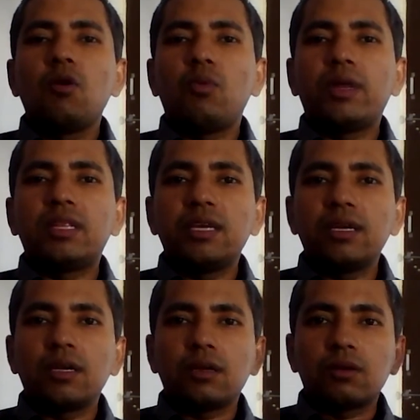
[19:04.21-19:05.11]
When
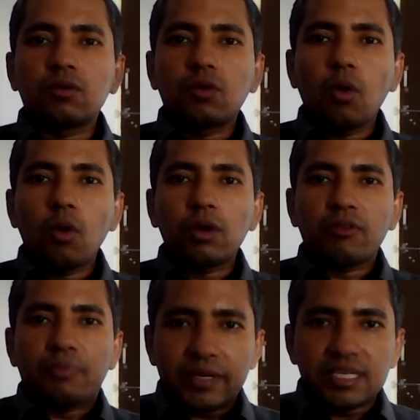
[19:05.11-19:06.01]
the court
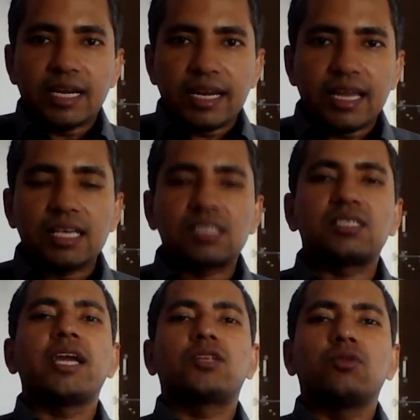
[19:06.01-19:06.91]
of present day is
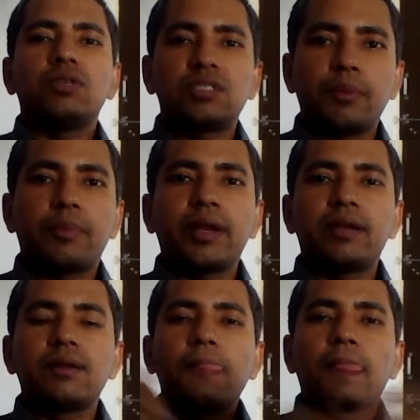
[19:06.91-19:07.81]
trying to interpret
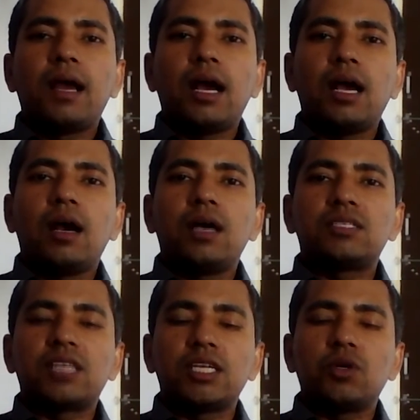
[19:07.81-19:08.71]
a
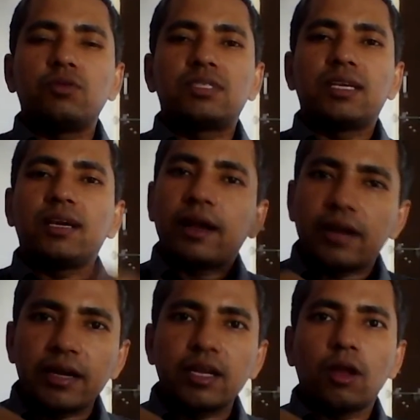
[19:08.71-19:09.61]
statute, say
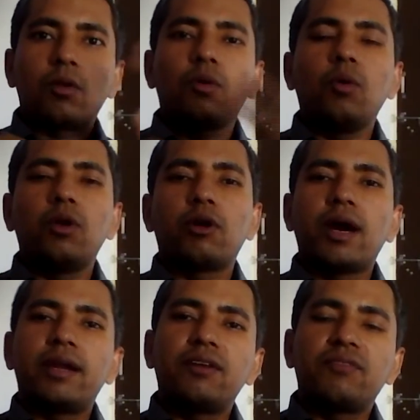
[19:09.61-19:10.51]
100-year-old or
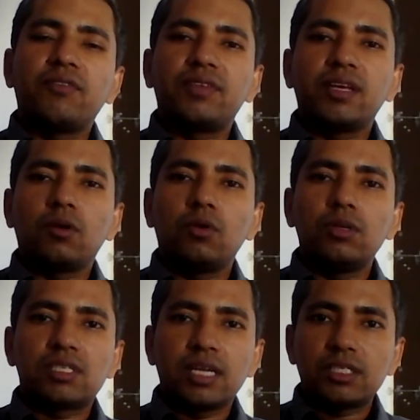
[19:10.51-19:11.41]

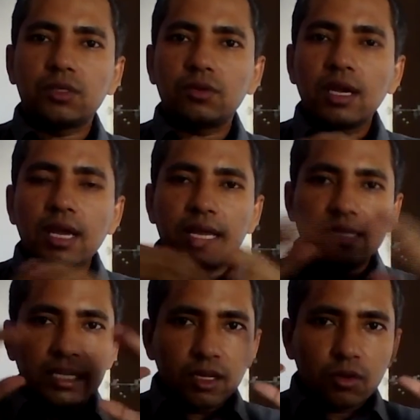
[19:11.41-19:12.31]
150-year-old statute,
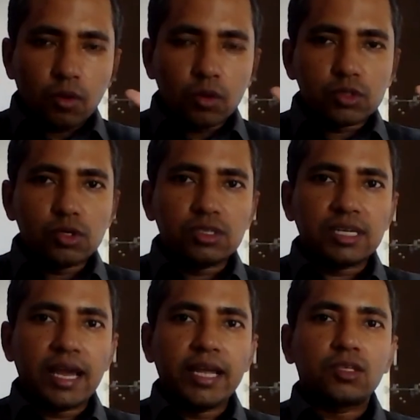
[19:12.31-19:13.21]
then the court should
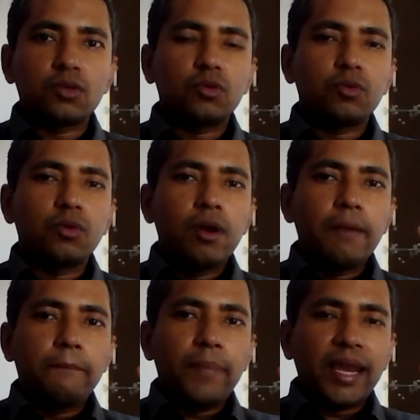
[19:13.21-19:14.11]
try to
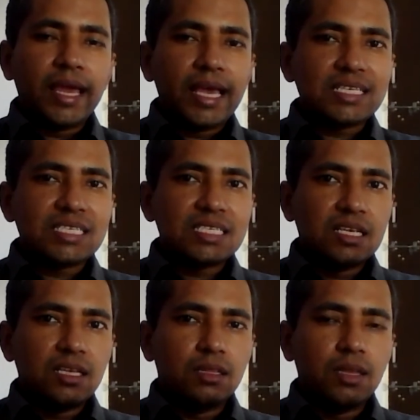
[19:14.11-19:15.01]
place
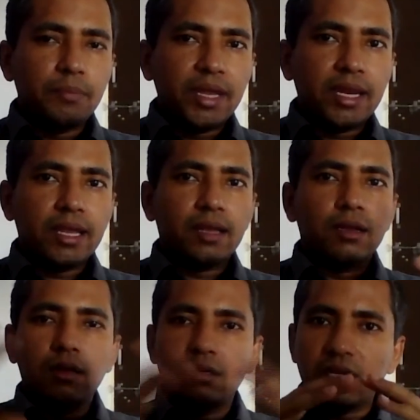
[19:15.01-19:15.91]
the meaning,
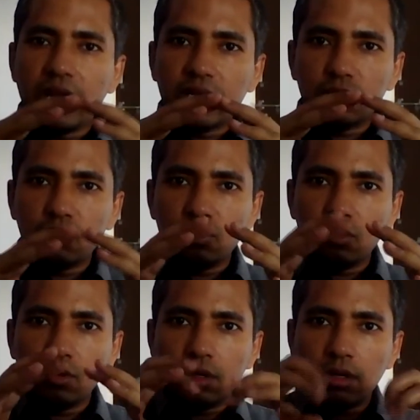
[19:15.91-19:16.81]
try to
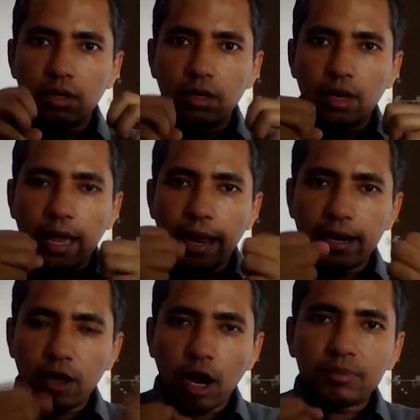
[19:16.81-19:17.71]

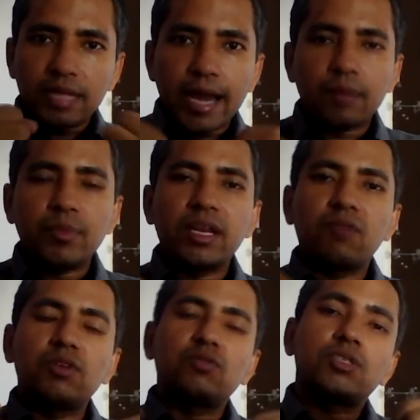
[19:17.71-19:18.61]
adopt that meaning
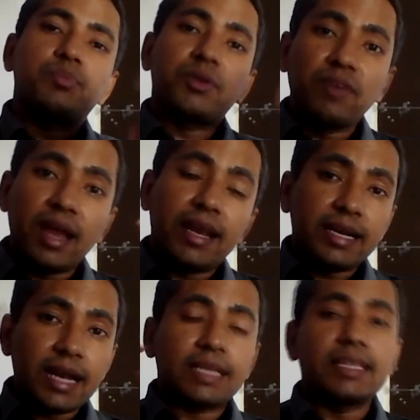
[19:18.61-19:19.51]
which was
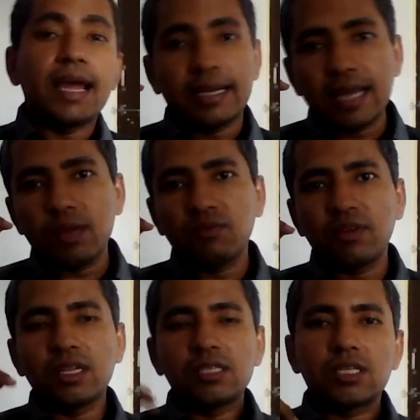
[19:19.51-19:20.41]
prevalent at that time
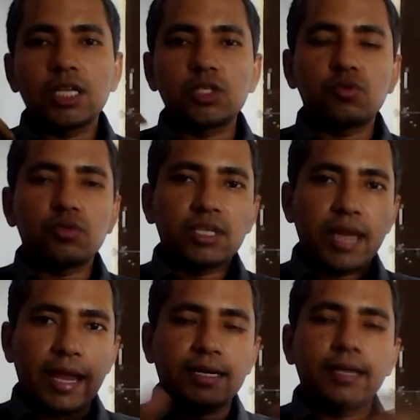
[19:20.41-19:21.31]
when the statute was
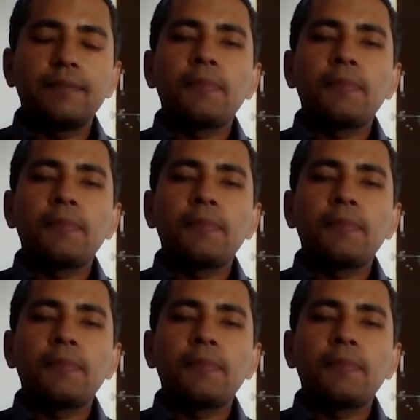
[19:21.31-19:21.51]
enacted.